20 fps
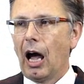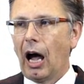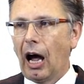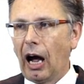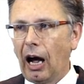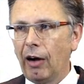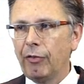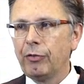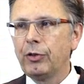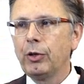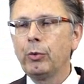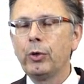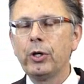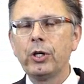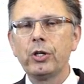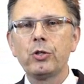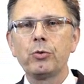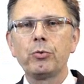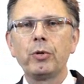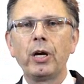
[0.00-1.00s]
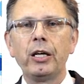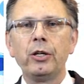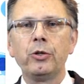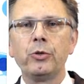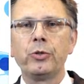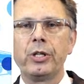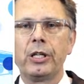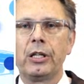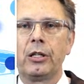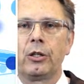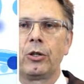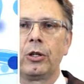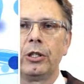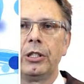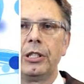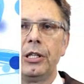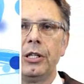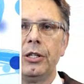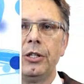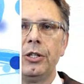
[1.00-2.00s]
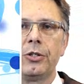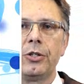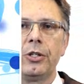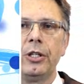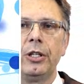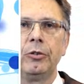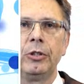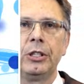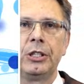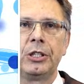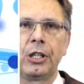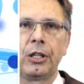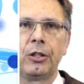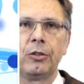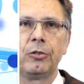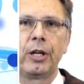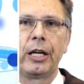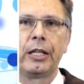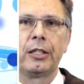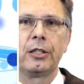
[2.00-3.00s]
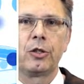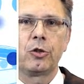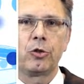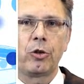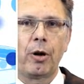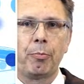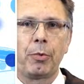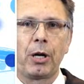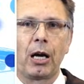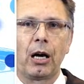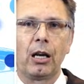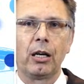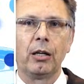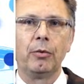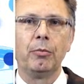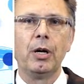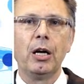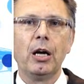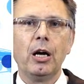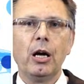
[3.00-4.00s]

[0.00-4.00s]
Afterwards, we are using a continuously regenerated trap column